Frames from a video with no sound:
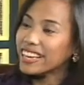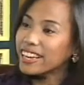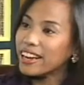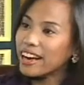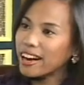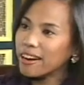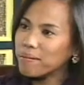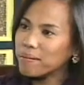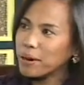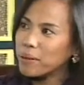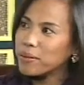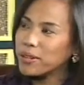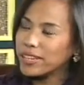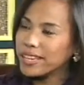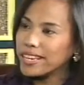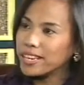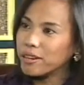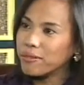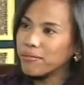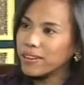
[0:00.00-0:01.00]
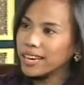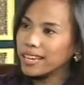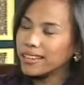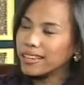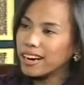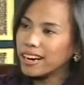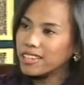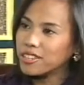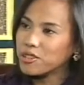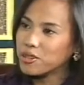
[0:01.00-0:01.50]
and come to think of it,
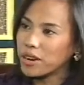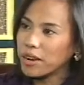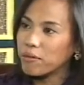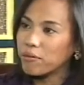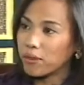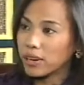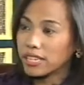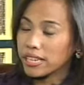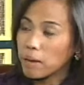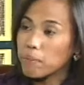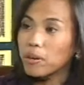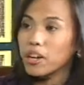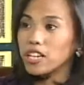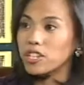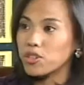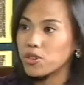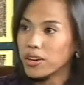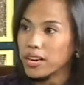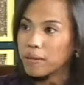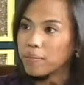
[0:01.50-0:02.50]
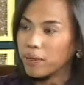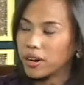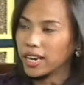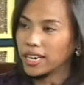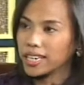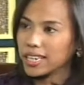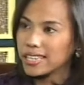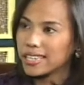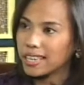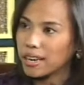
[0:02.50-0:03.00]
for example, in
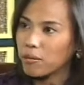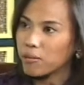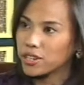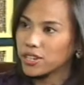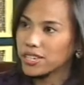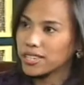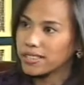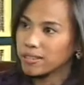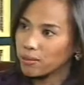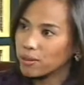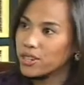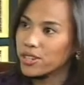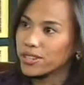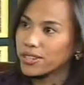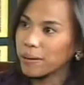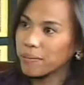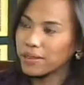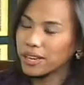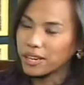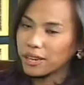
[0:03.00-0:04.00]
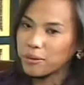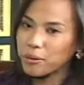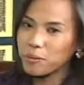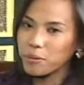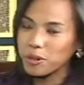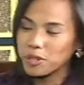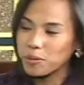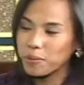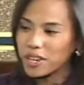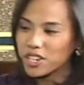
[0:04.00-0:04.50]
trademarks, which is something that we
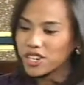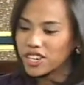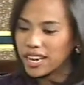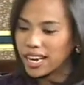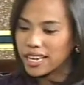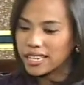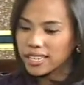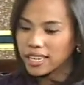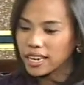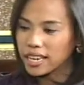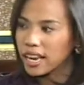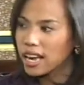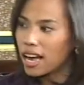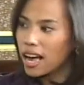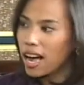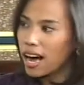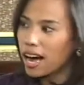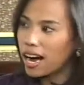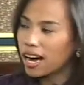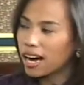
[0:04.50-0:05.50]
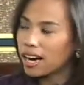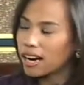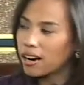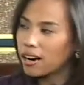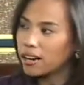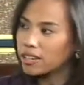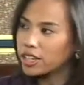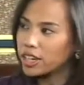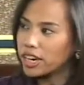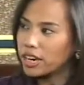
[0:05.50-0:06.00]
both specialize in,
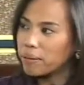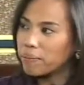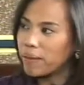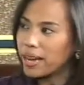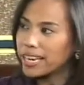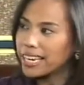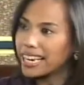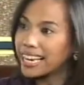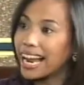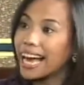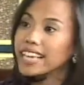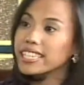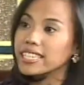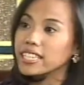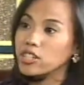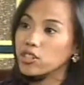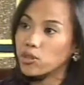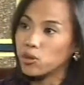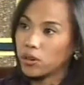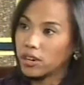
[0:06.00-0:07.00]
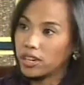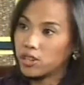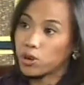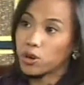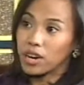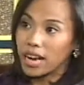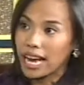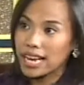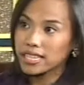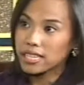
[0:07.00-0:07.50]
there are many licensors
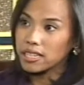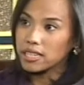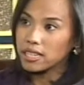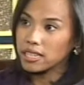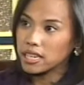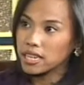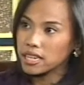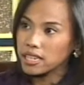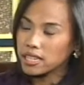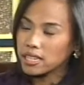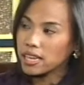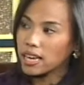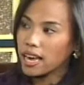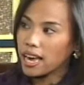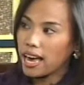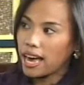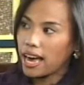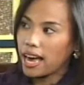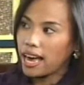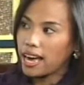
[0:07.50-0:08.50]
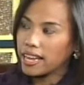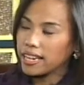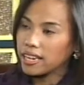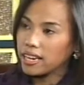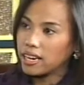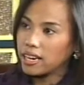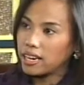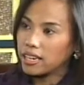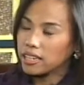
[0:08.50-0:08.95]
or licensees, and